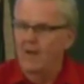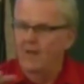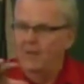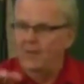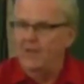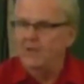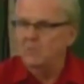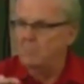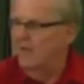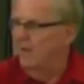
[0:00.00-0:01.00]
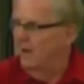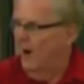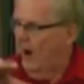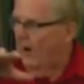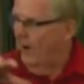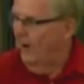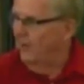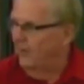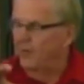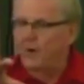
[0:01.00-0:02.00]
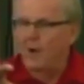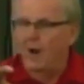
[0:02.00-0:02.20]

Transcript: that these men are under